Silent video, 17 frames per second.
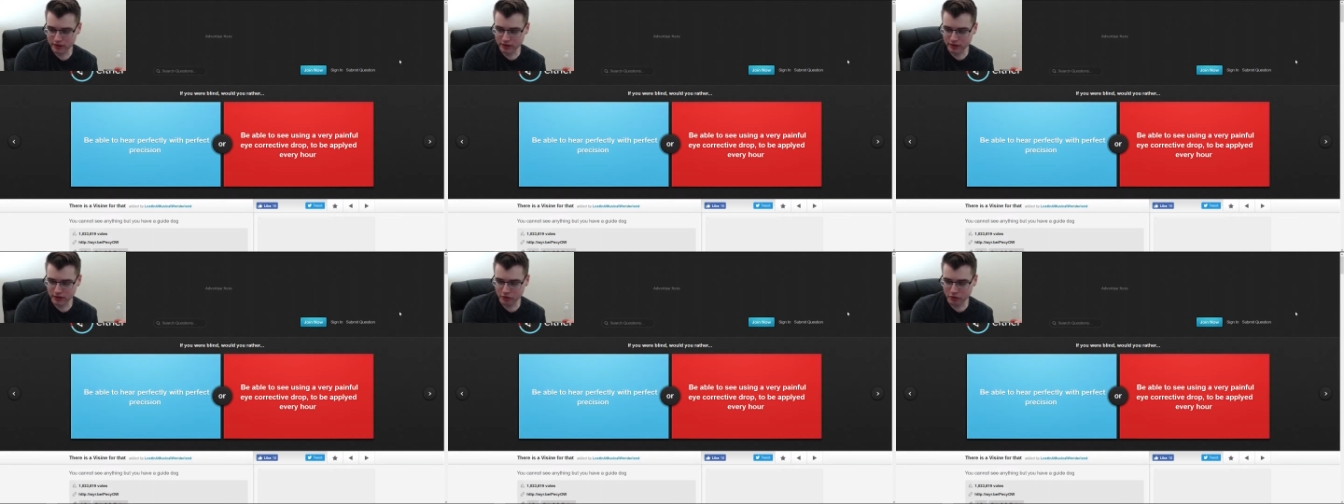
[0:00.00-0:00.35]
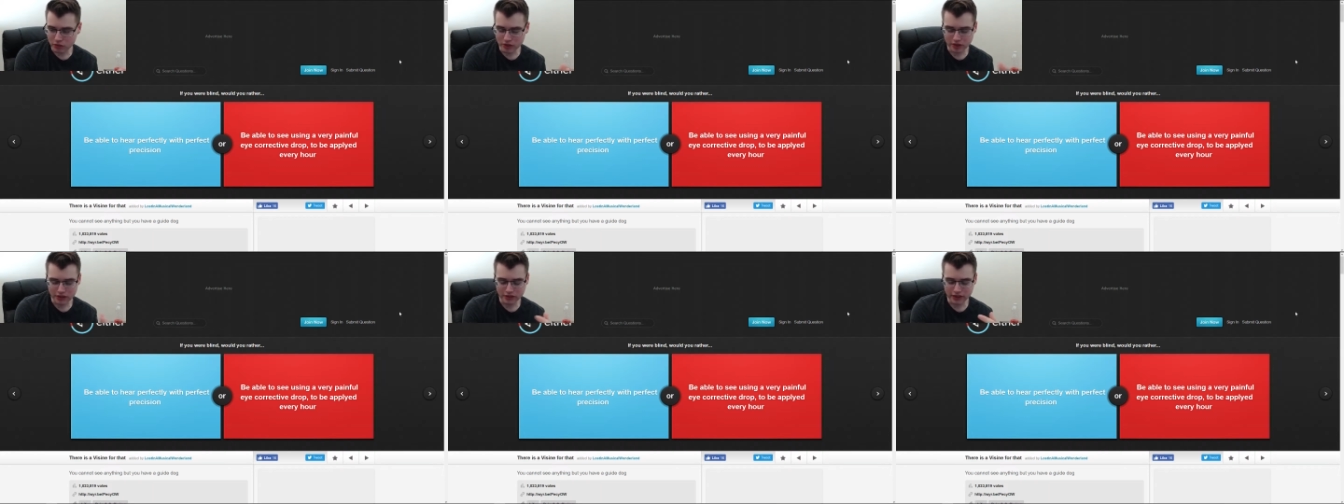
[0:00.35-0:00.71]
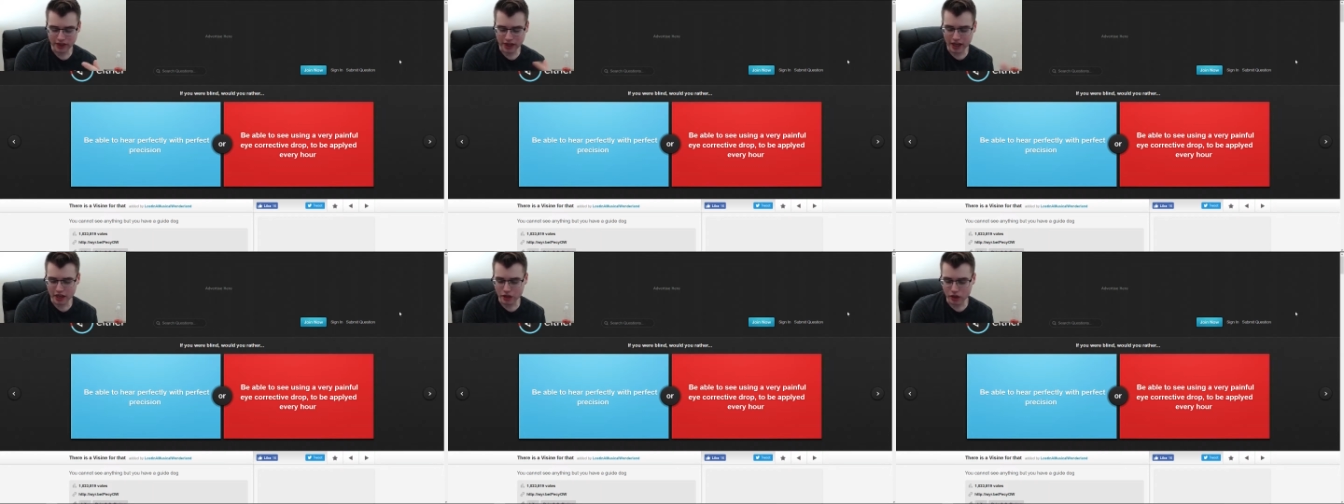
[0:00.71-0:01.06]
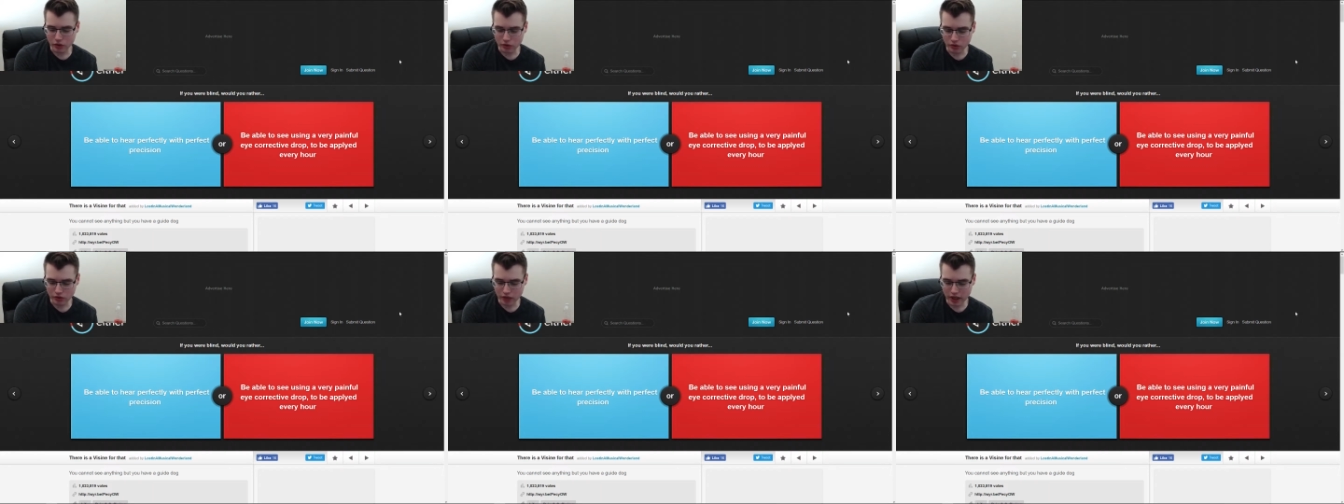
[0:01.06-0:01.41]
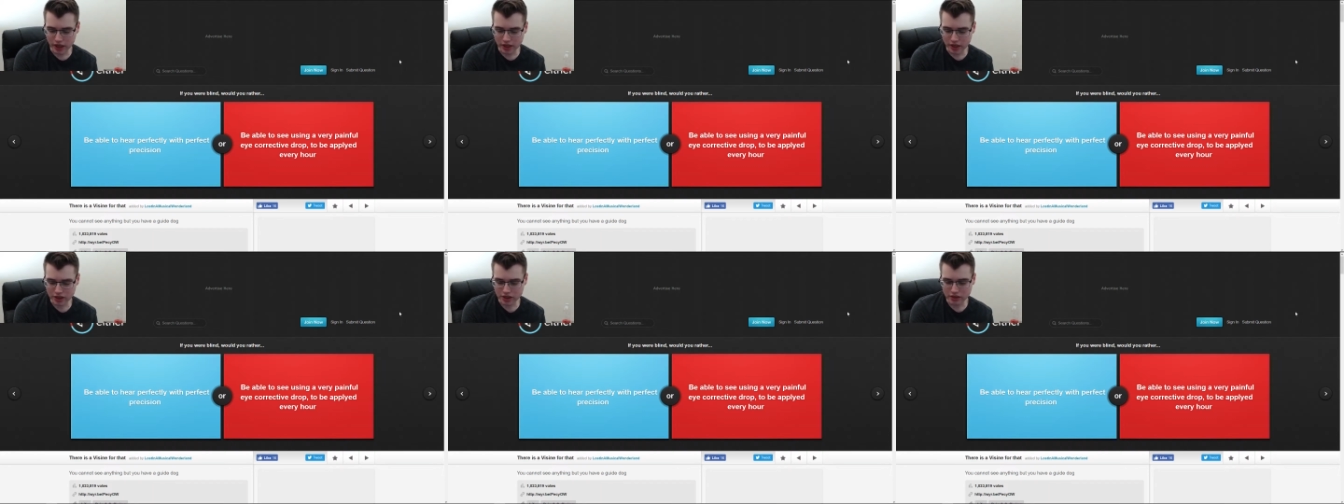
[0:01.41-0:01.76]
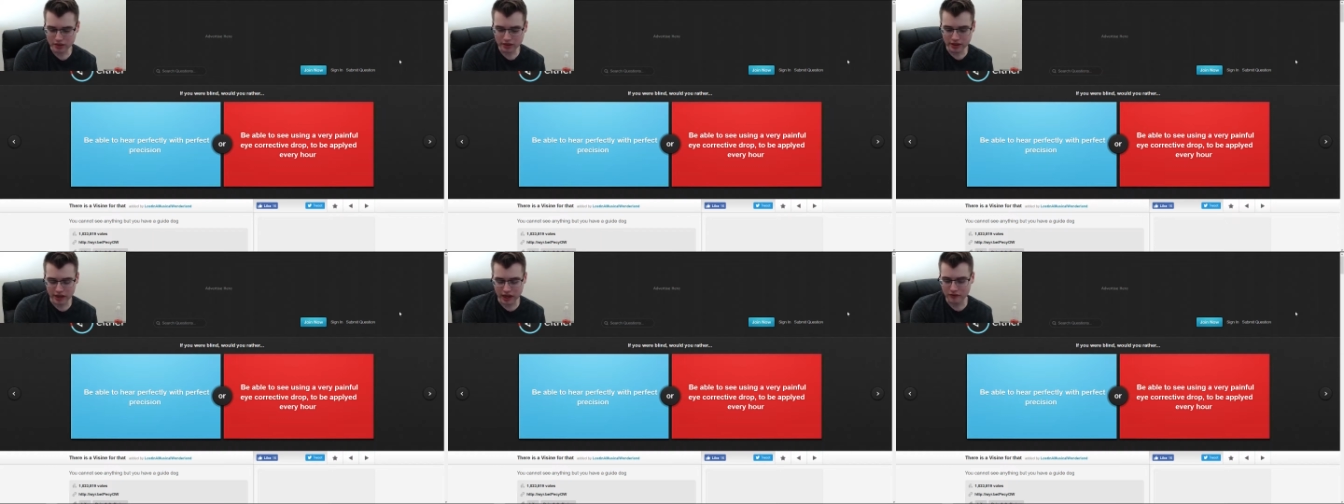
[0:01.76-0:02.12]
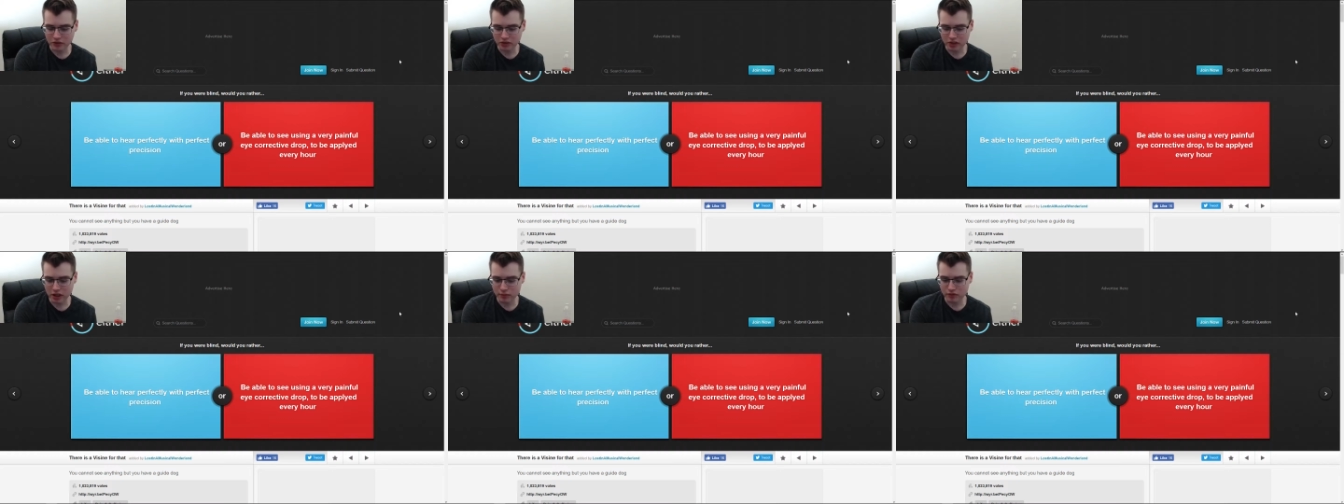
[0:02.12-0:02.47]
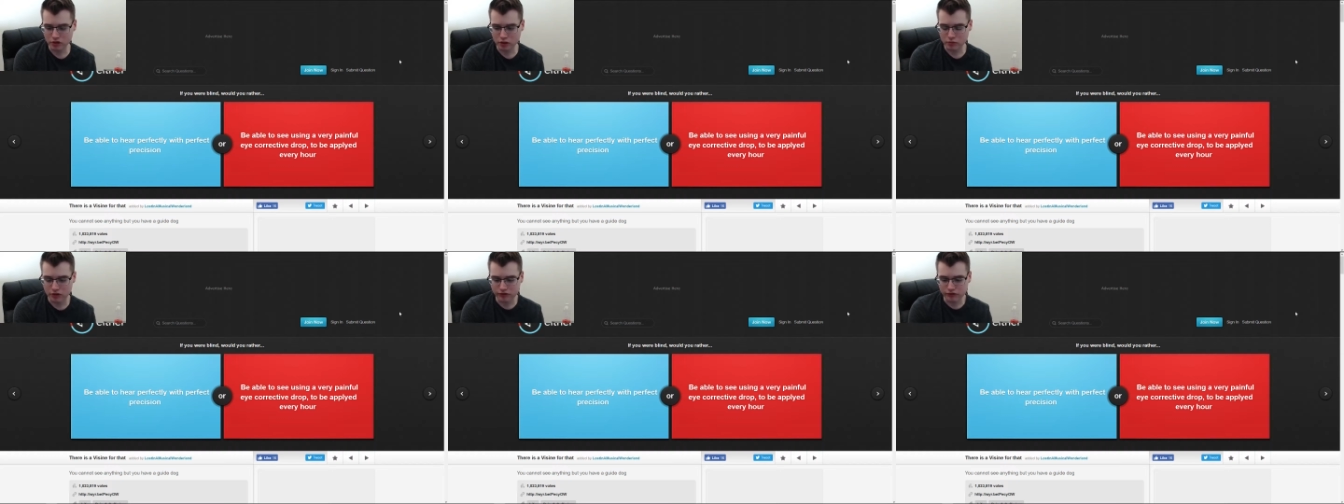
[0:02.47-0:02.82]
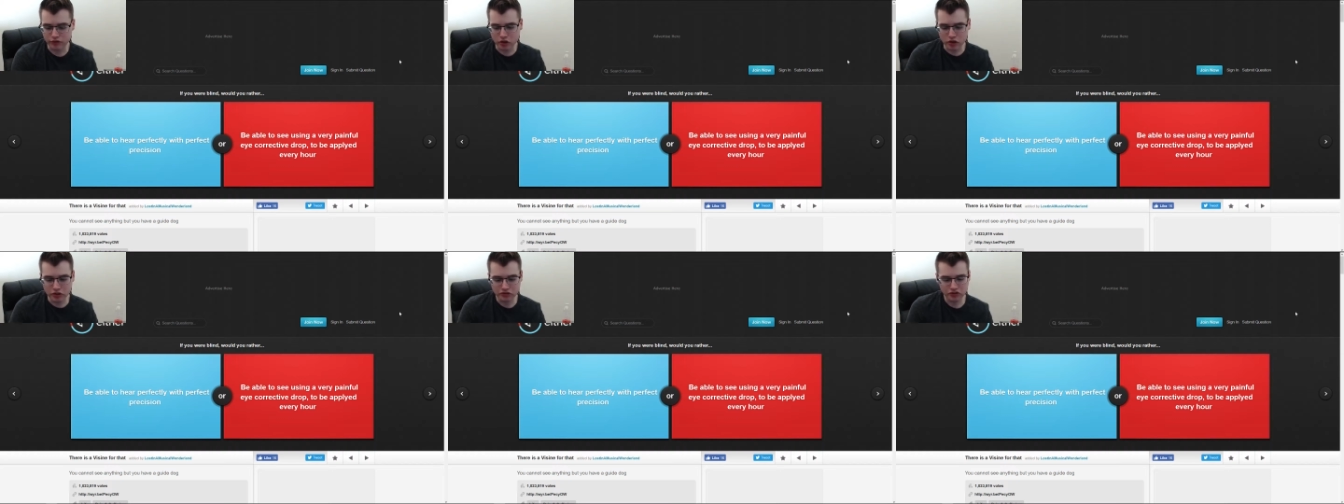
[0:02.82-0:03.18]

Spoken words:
where it's like echolocation, and every time someone farts,